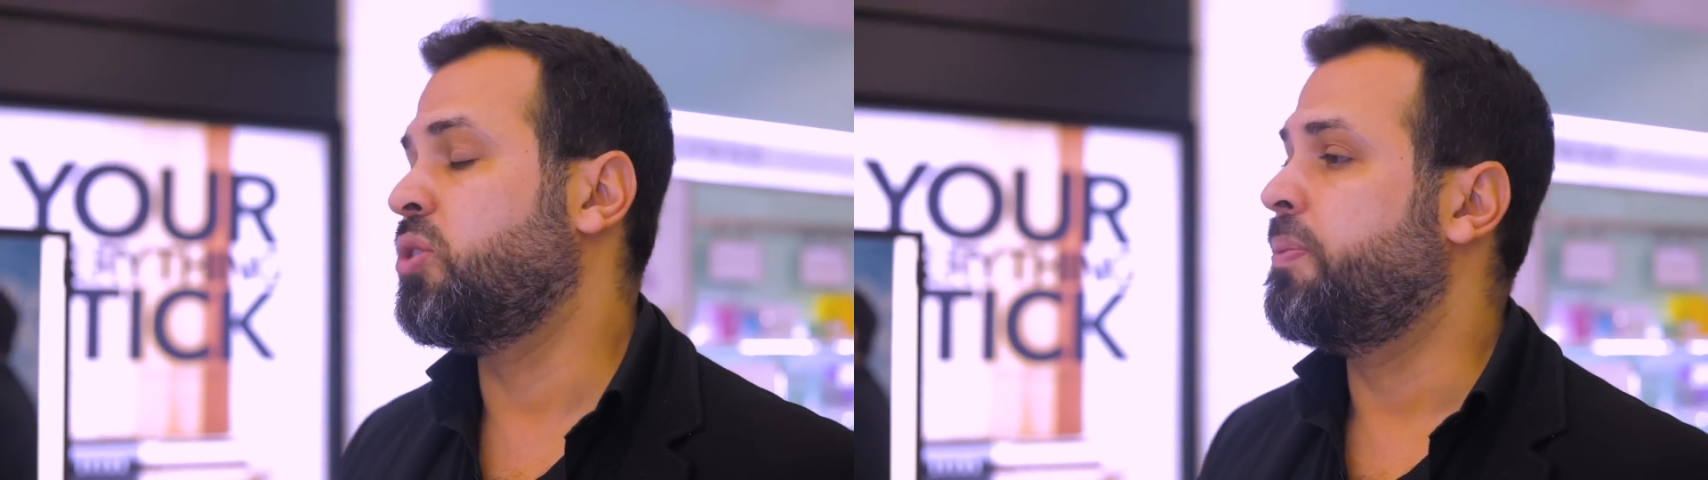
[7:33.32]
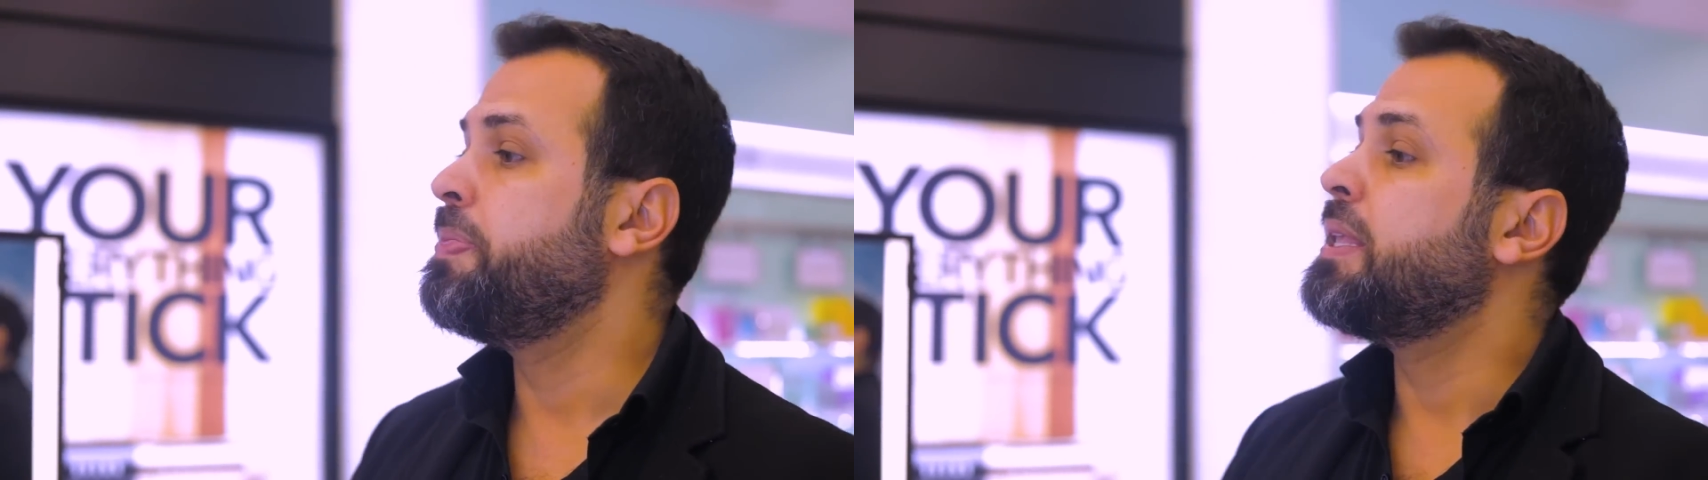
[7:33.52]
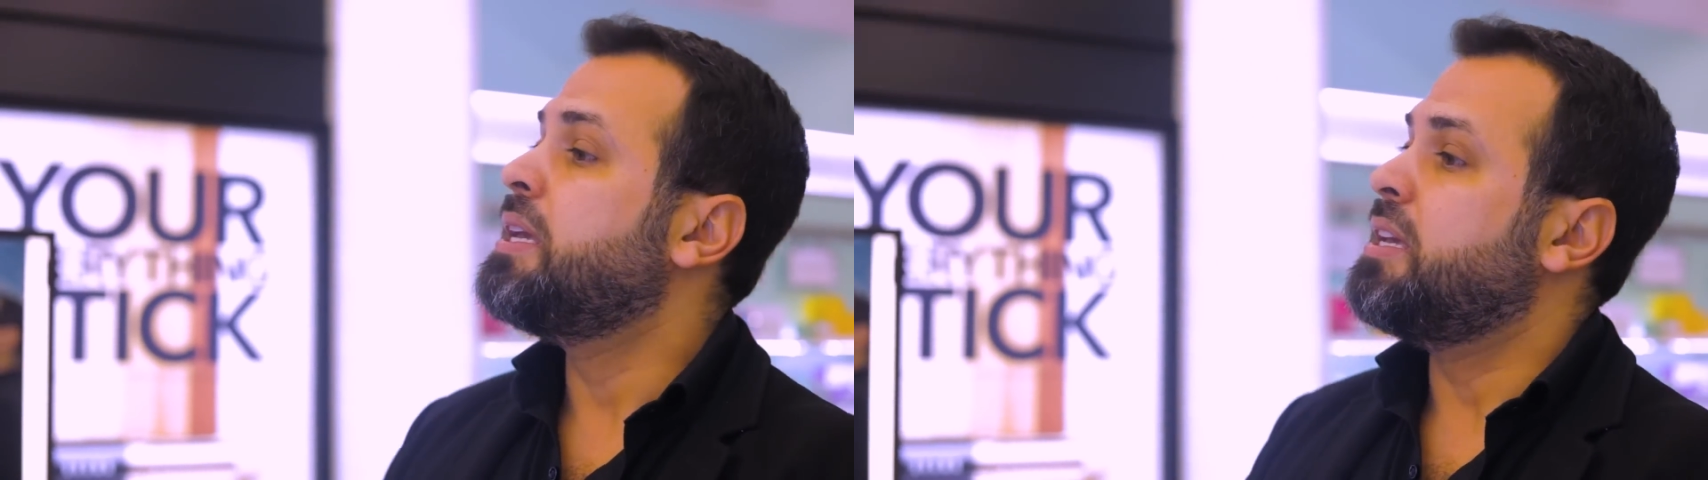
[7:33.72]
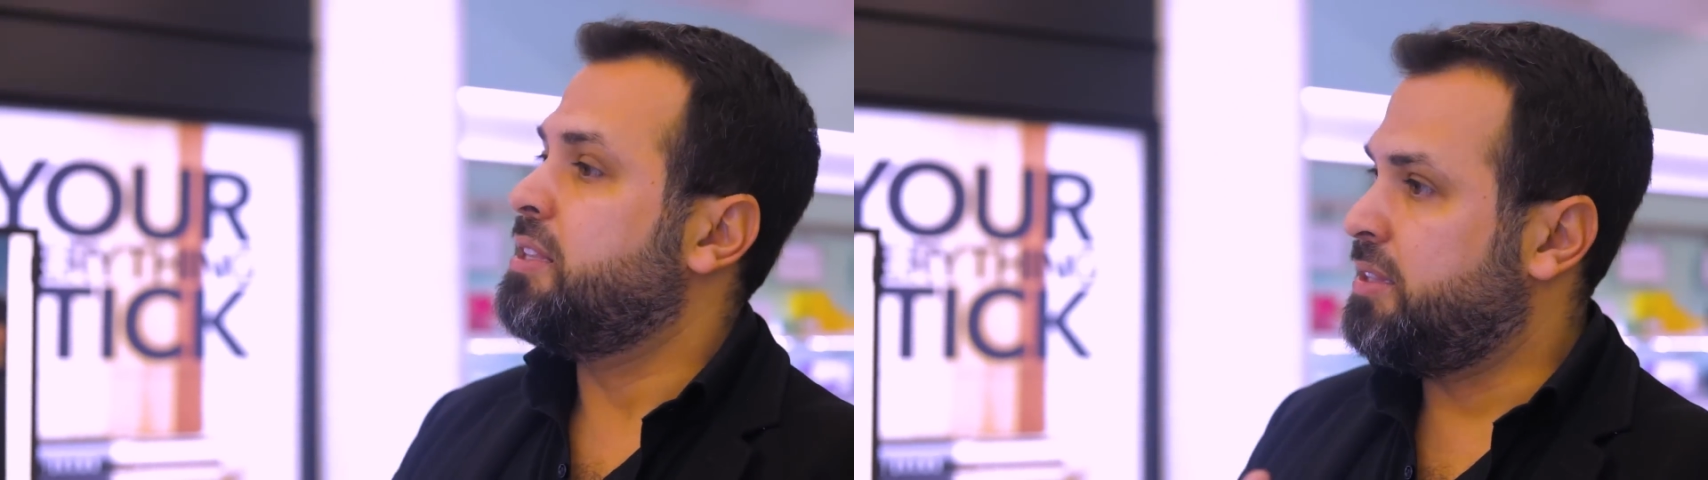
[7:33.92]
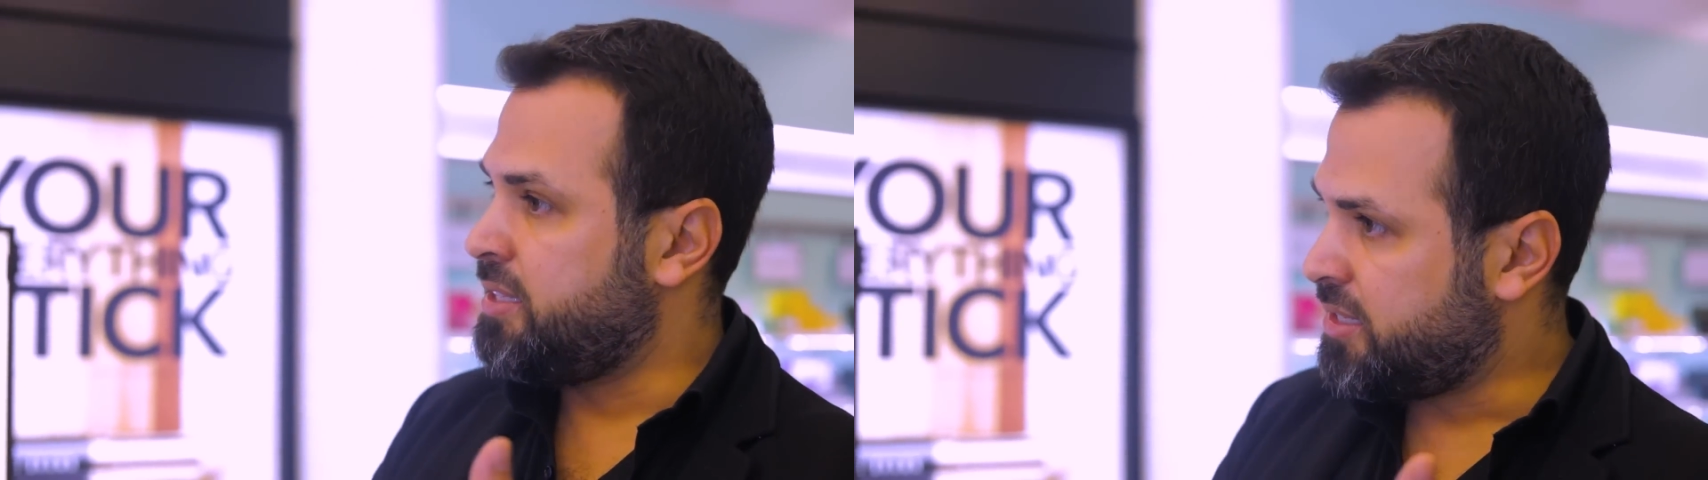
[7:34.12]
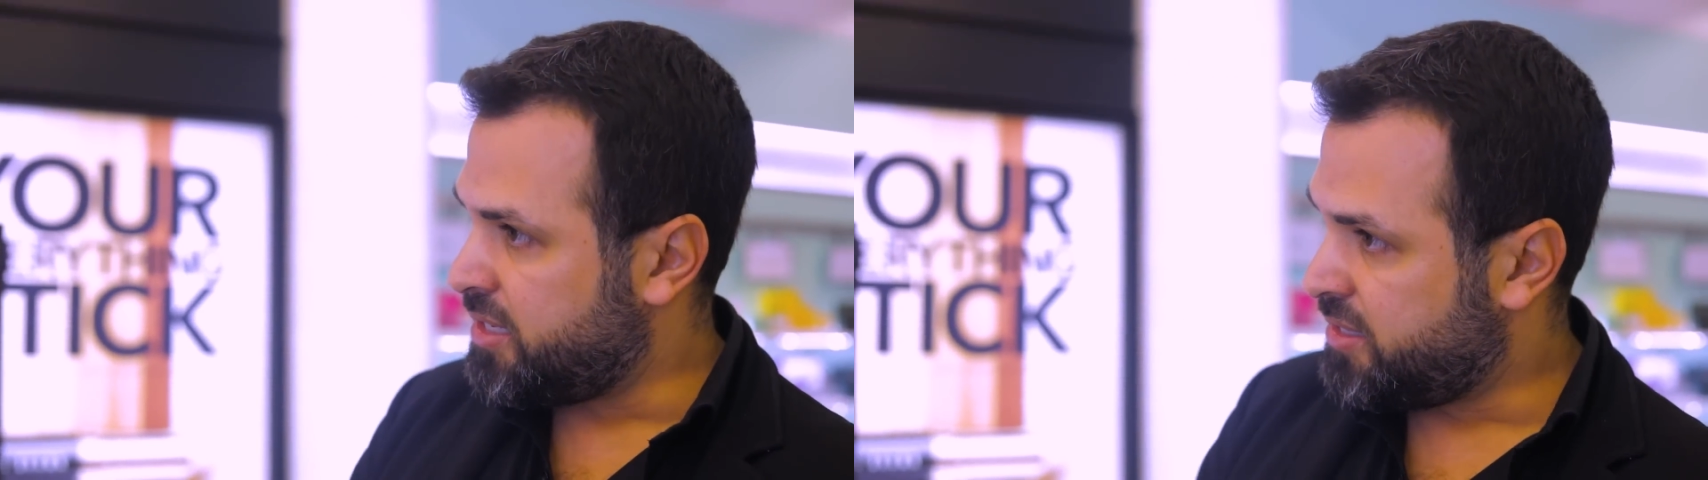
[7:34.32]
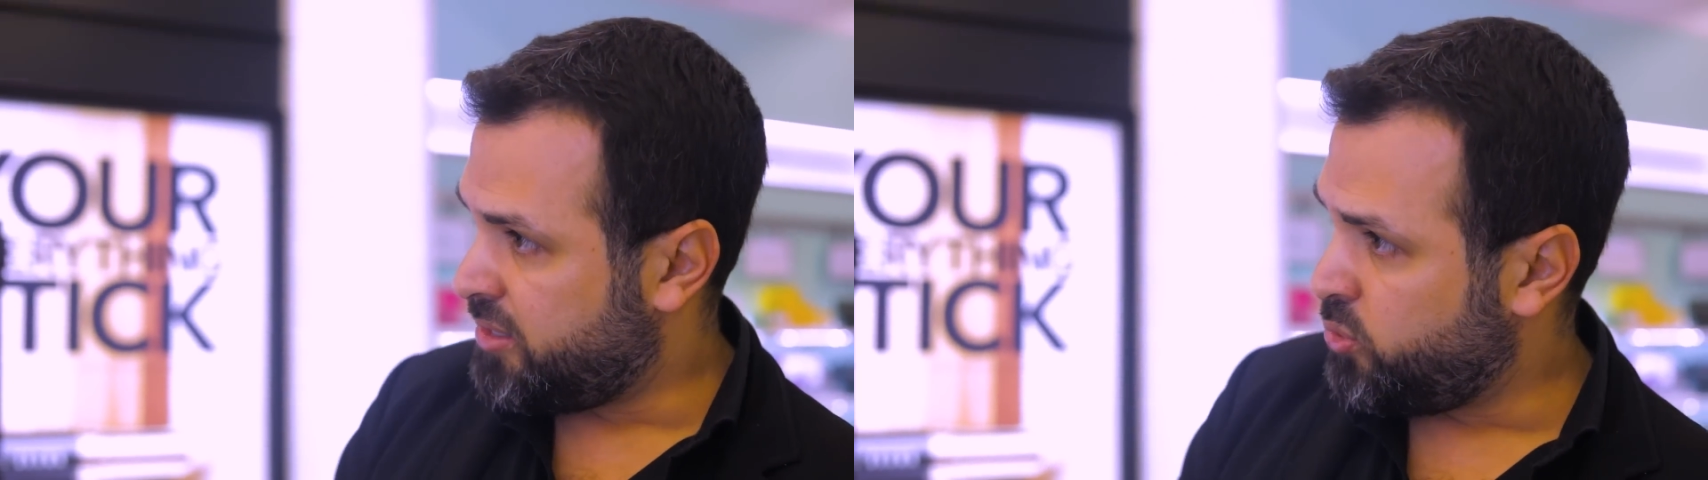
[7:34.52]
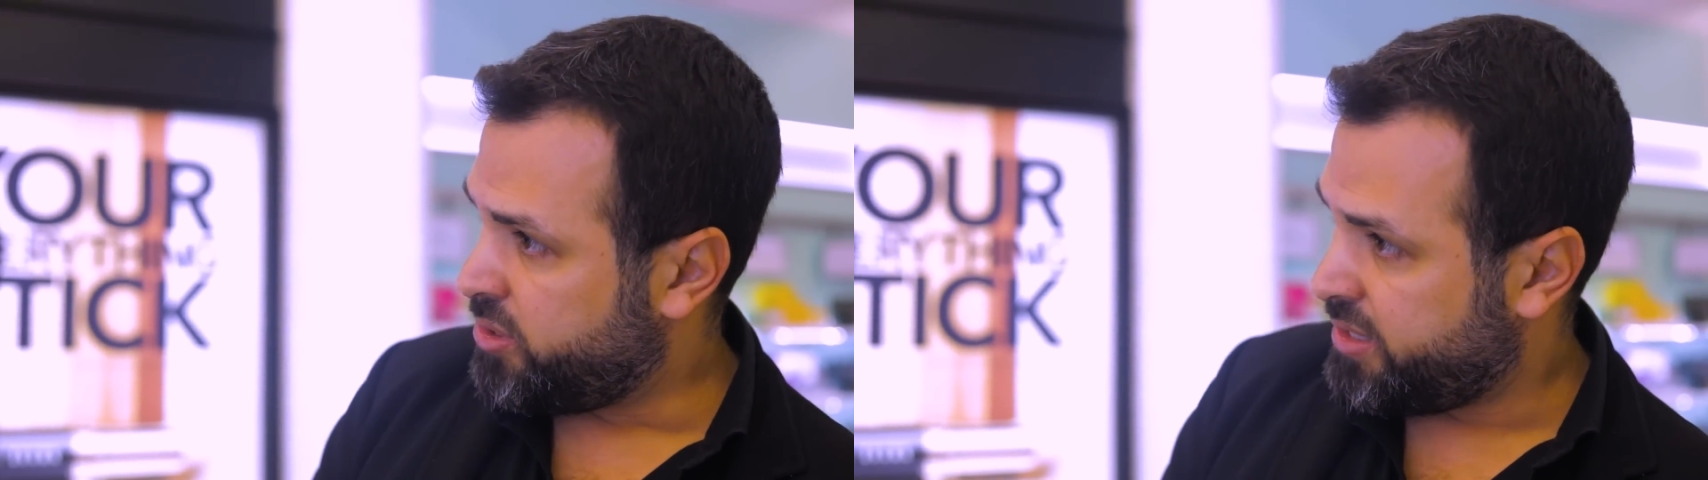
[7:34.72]
So this
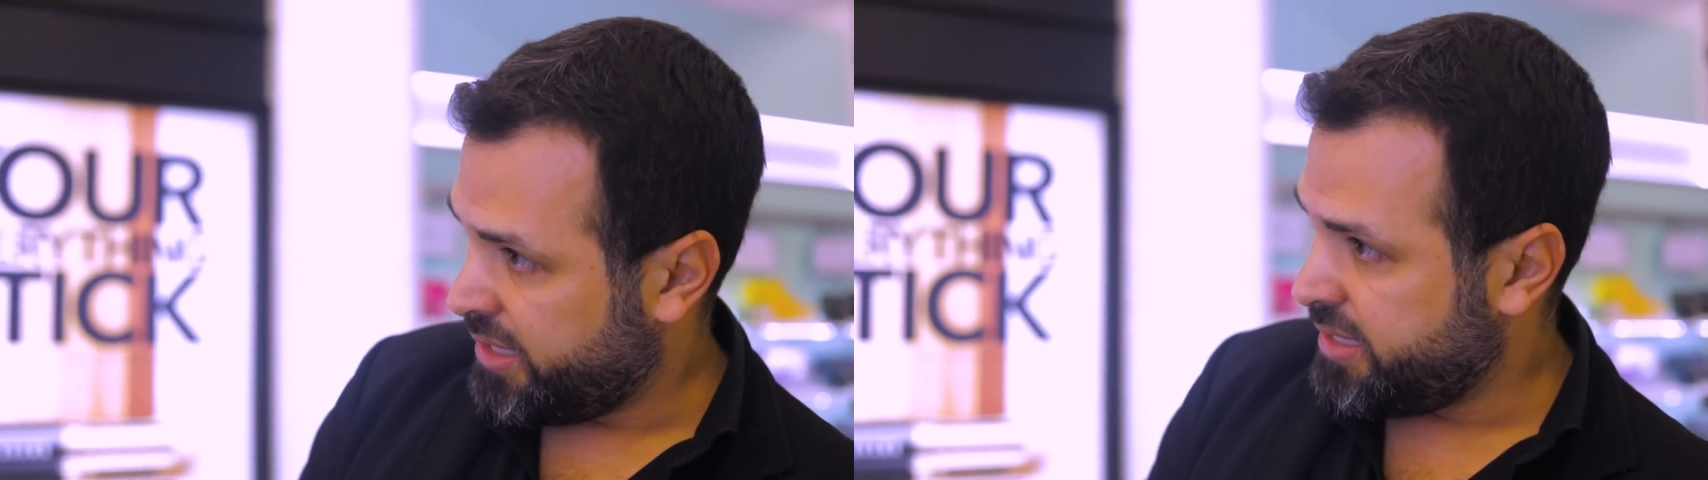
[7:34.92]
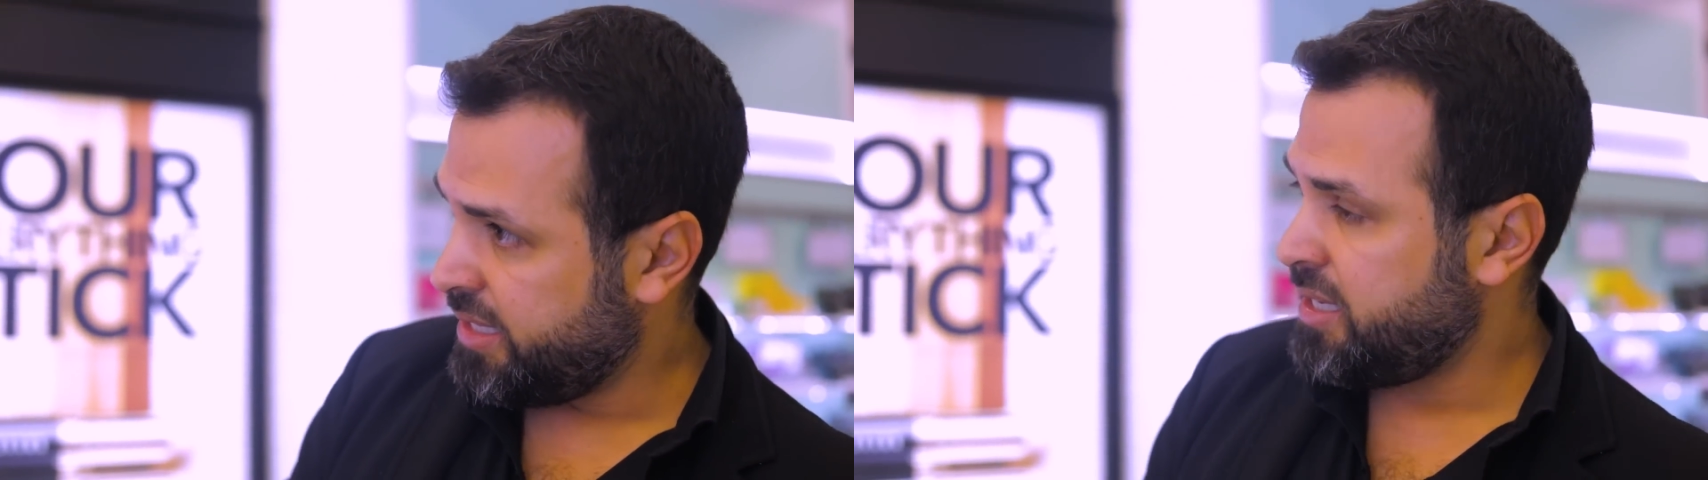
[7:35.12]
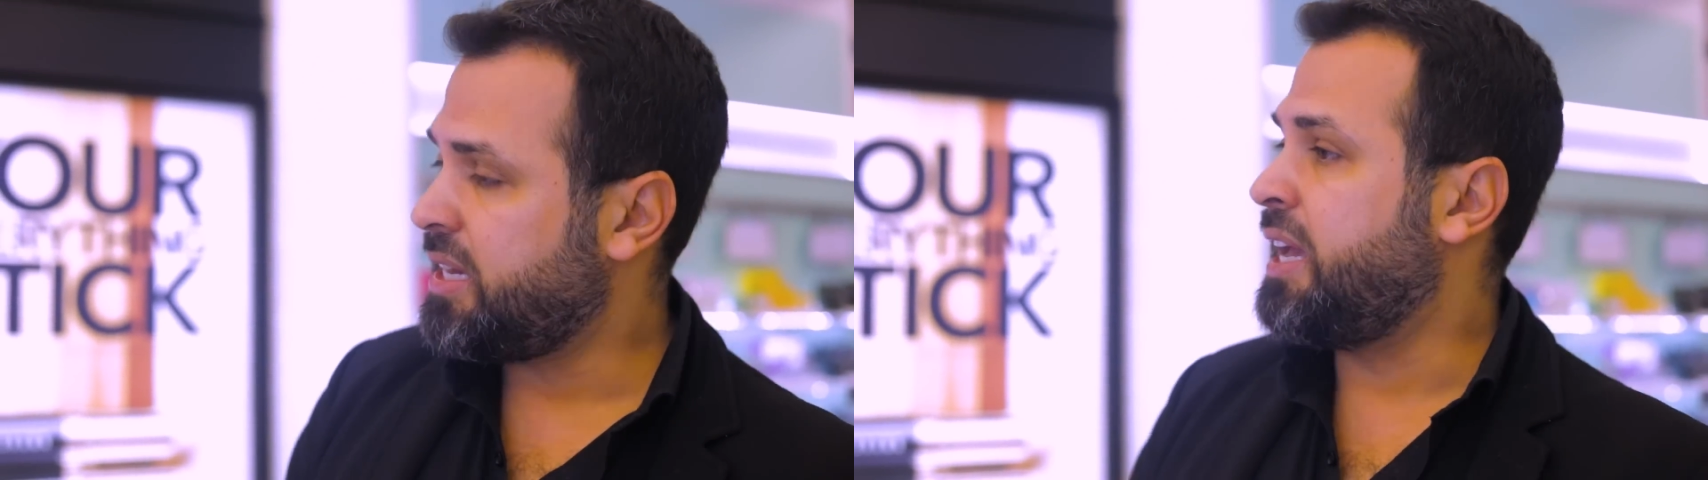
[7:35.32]
is you're treating,